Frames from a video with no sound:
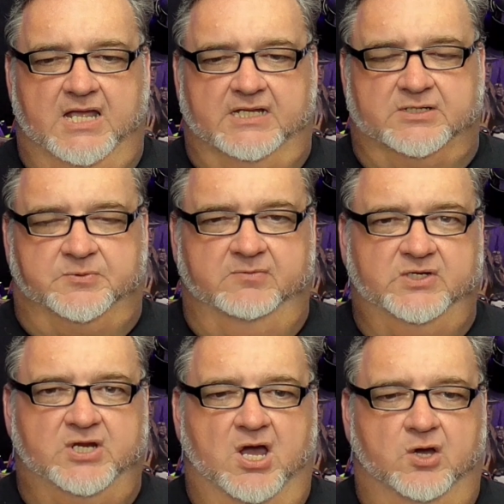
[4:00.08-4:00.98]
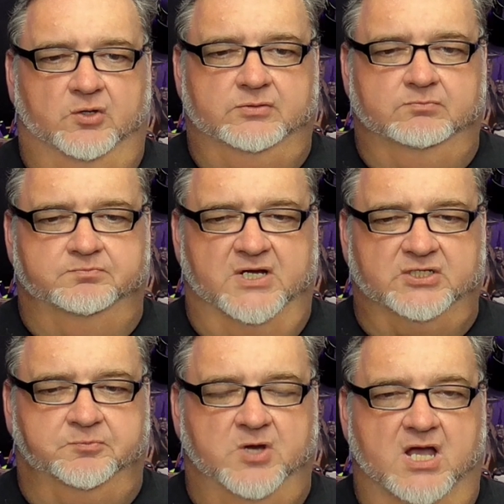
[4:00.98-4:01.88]
is a $50
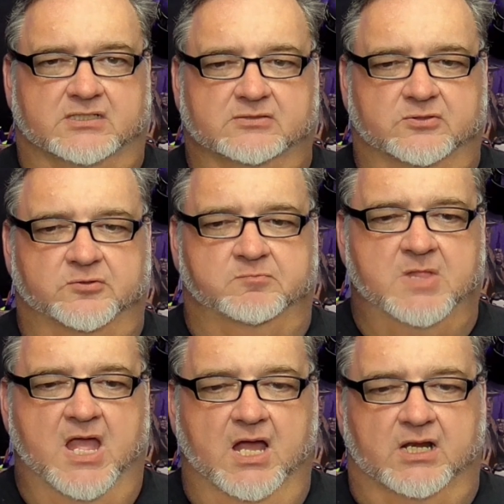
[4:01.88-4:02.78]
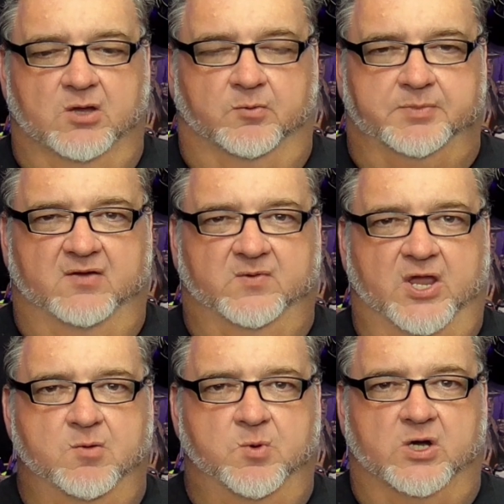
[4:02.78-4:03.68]
budget processor that will be
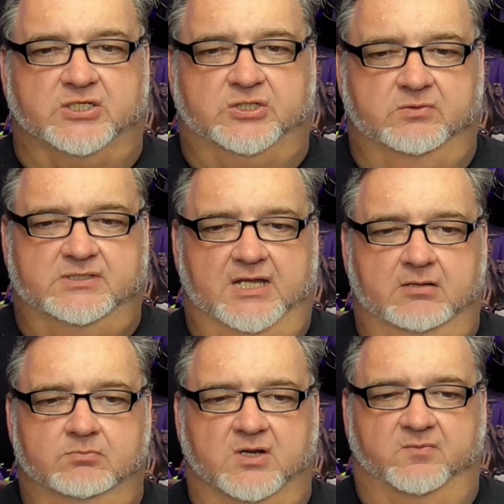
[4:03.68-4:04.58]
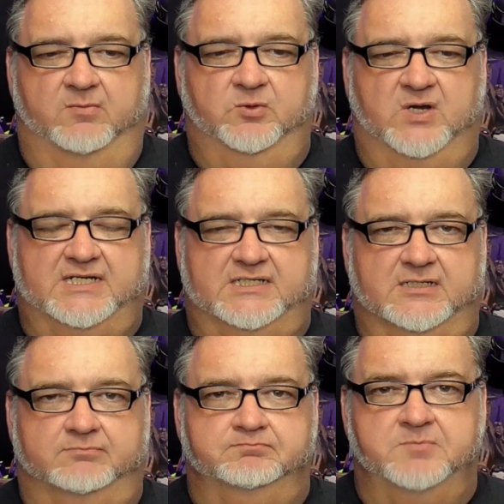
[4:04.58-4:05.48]
available on Tuesday, November
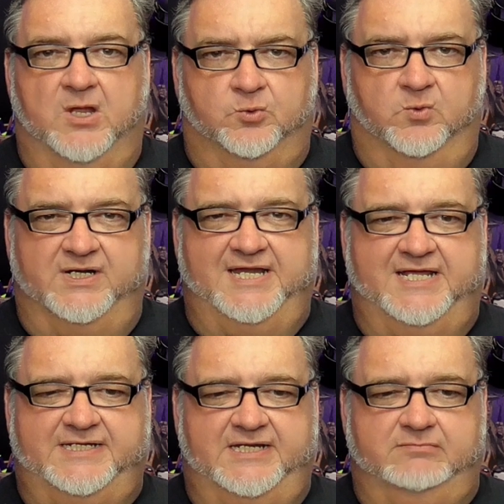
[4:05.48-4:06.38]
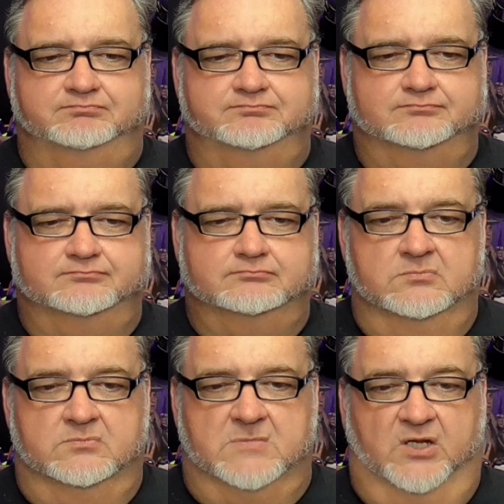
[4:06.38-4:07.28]
19, 2019.
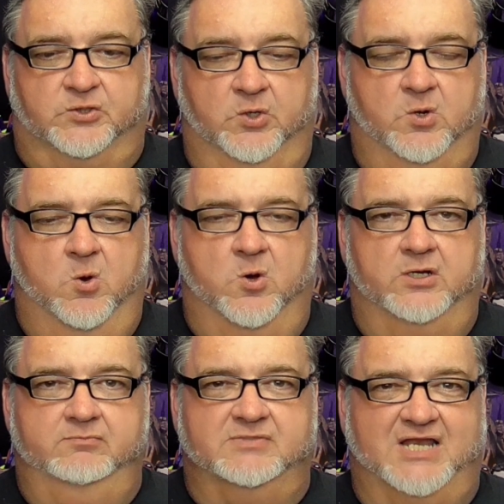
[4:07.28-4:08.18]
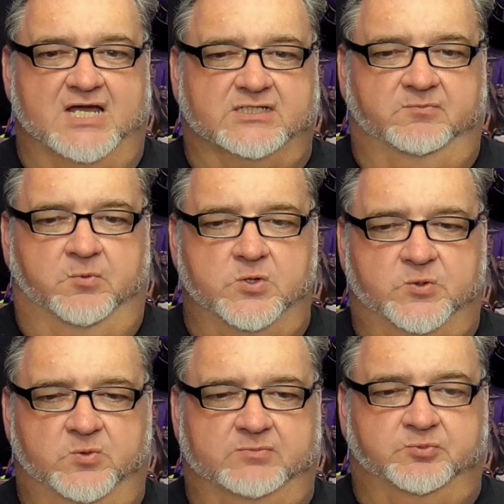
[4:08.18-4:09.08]
A 2-core slash
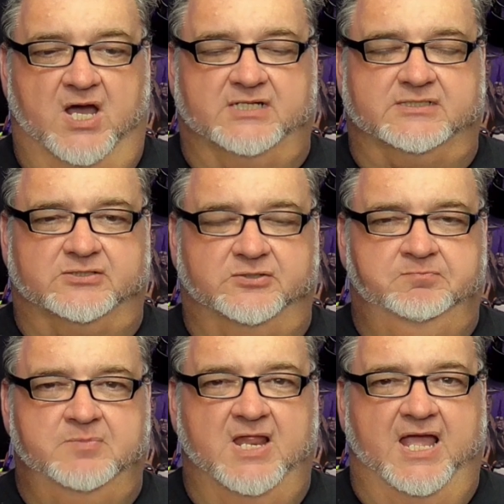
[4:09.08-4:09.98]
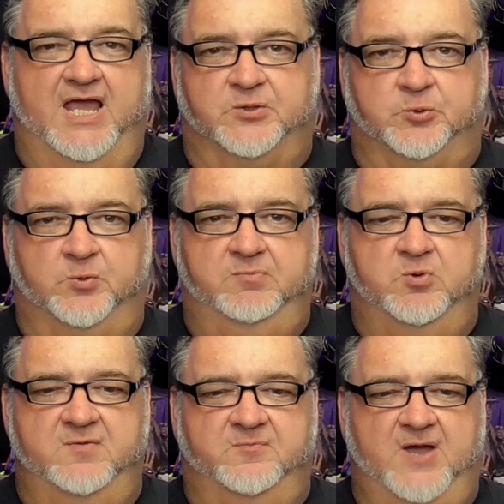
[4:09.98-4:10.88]
4-thread processor at
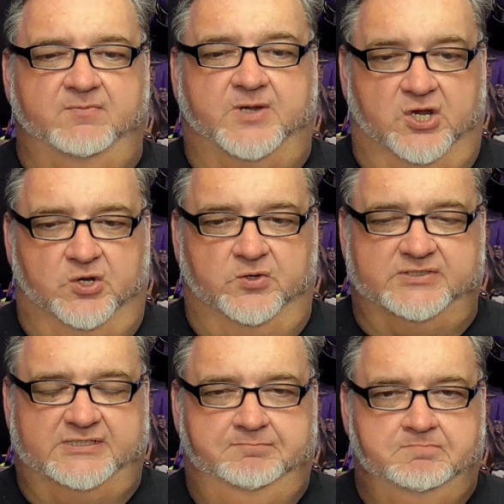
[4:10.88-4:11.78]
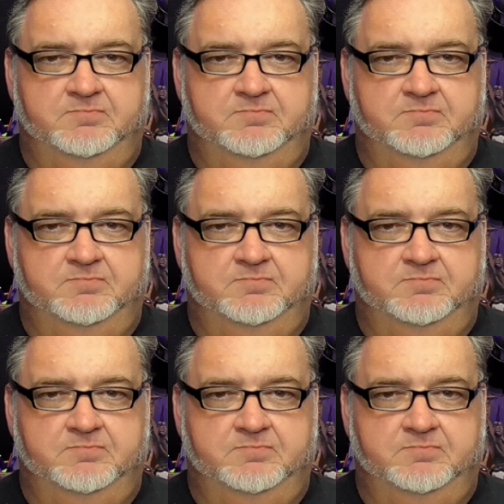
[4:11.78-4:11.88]
3.5 GHz,